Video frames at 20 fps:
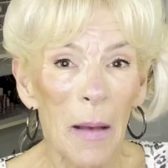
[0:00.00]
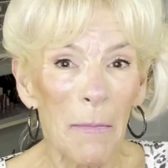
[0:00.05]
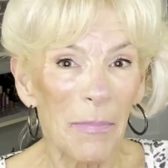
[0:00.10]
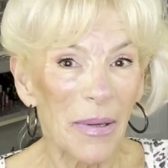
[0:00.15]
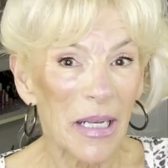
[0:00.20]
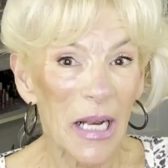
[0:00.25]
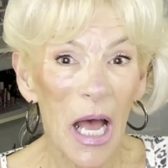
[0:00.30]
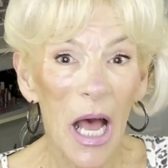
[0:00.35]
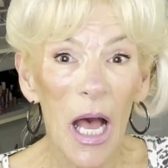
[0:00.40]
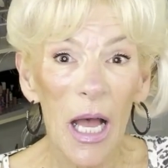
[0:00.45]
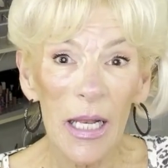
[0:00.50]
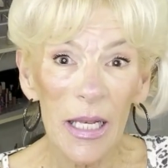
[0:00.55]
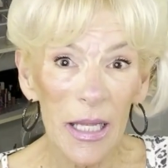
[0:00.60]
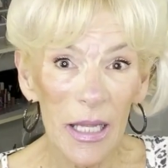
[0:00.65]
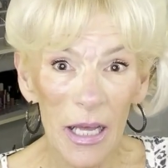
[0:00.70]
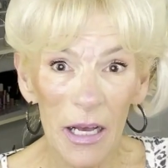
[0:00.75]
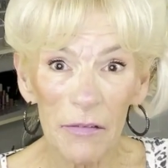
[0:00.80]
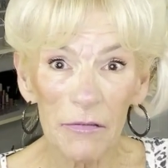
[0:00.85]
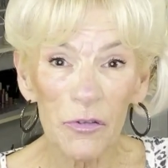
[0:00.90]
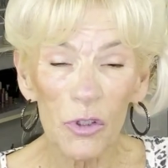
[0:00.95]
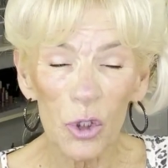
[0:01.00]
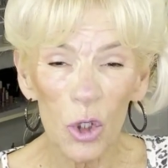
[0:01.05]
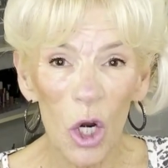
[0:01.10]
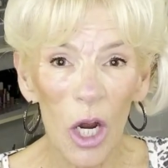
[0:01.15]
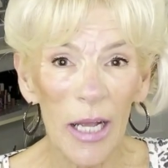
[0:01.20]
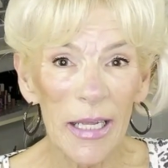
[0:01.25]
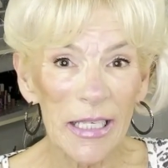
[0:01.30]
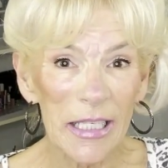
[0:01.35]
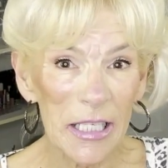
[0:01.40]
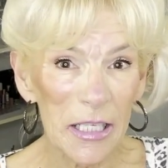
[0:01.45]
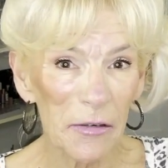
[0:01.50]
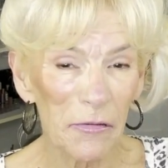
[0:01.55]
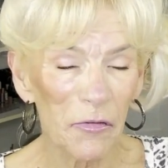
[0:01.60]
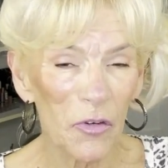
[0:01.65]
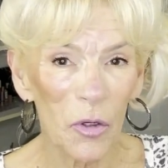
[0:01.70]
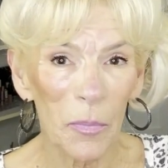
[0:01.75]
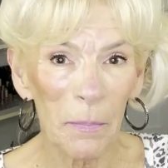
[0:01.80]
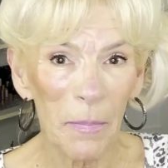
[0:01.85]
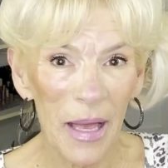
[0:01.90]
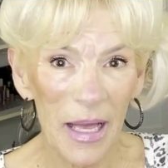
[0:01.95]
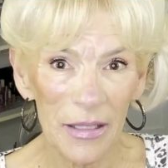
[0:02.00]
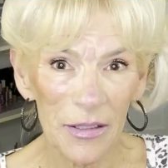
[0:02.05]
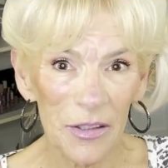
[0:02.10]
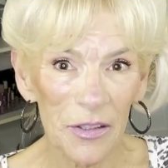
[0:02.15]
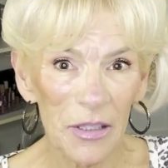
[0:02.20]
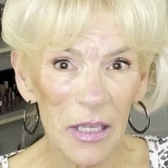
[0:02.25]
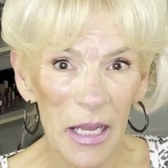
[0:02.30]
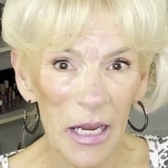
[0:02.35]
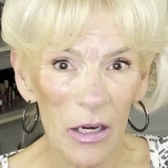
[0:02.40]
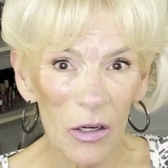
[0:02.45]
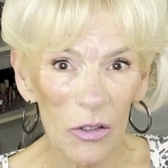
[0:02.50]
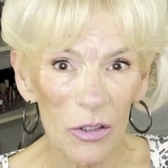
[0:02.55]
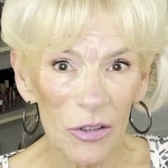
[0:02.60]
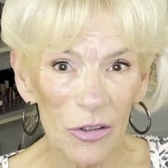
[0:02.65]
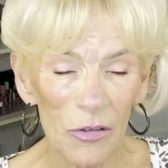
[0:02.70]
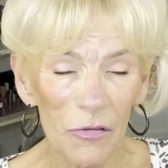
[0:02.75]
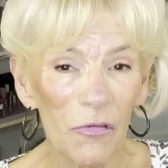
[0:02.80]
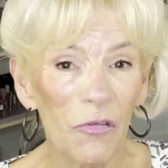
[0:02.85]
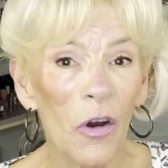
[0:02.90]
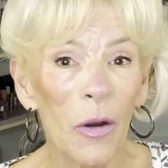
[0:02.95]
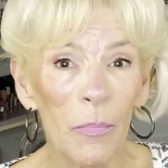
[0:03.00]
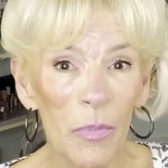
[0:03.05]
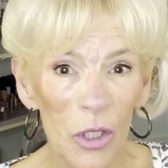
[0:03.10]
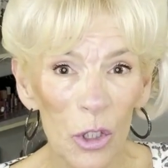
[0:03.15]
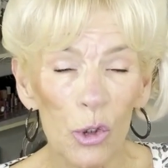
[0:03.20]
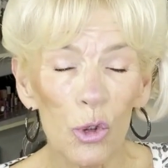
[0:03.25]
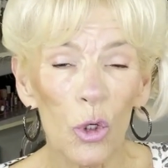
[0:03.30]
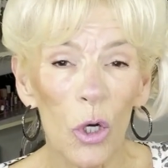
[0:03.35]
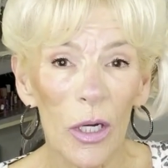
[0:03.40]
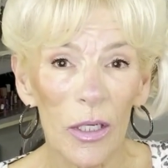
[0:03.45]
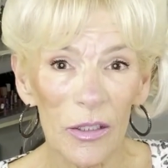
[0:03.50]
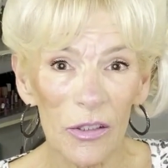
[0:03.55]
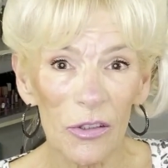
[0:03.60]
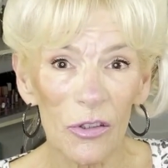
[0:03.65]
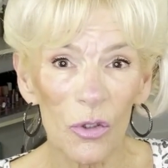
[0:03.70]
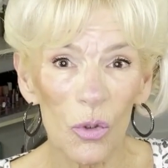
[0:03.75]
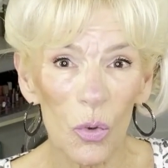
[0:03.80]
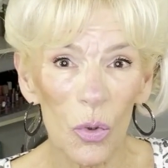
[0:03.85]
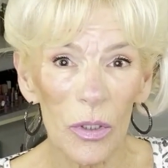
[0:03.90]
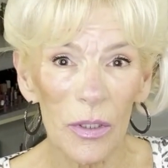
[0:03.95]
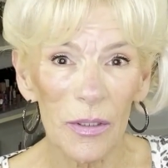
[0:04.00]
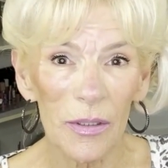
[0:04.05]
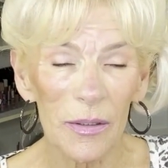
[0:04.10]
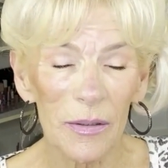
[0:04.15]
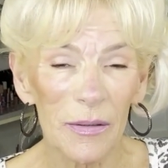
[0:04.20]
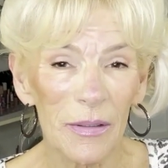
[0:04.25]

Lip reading: but I love trying different mascaras from the drugstore.